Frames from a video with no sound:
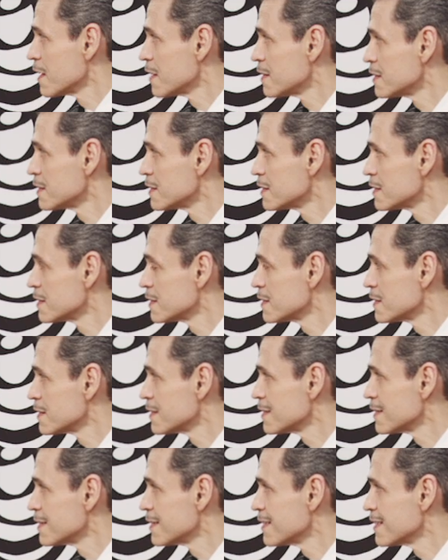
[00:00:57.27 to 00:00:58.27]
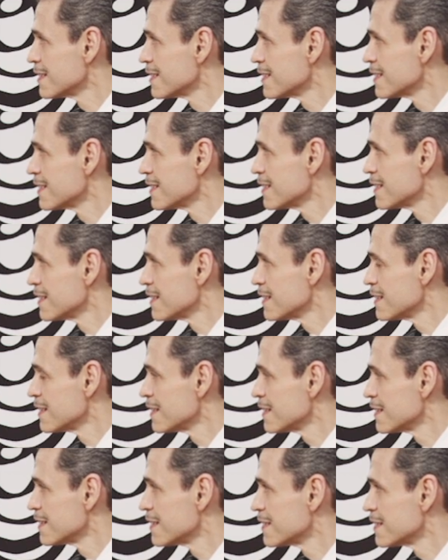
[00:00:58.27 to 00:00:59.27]

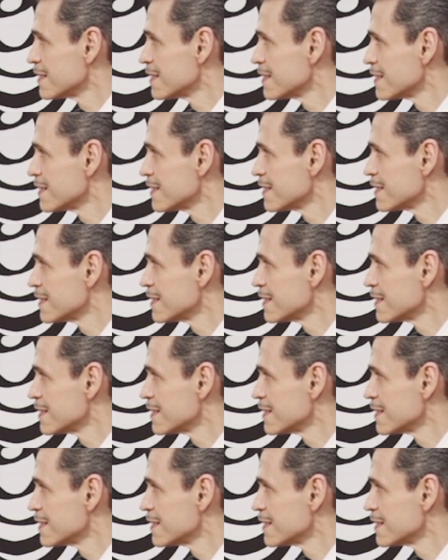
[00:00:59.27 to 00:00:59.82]
(not speaking)